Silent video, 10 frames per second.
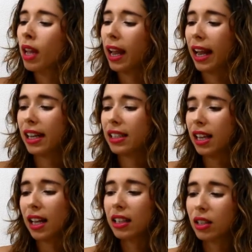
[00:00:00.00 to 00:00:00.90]
A
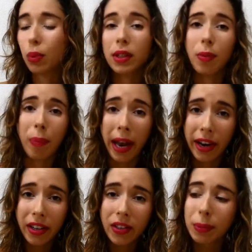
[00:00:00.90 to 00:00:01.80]
salad with some
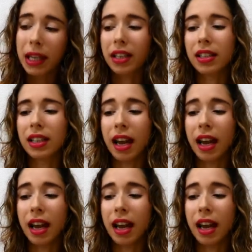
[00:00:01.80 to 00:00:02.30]
pears because